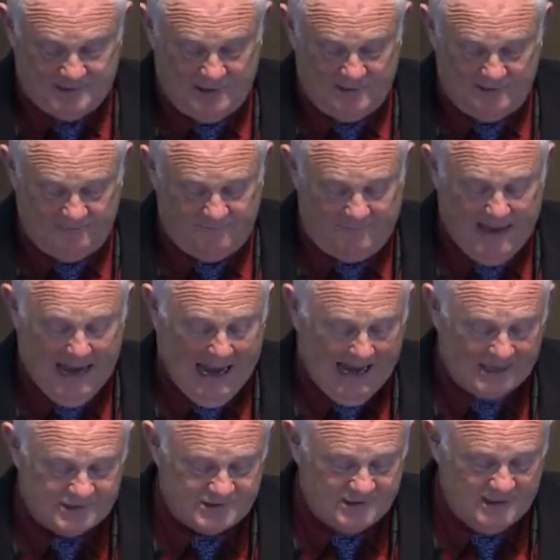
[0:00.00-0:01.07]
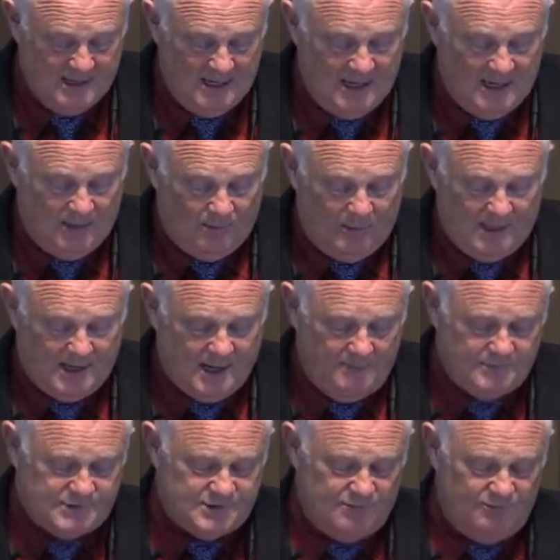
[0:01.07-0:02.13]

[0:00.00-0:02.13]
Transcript: are the facts. When it comes to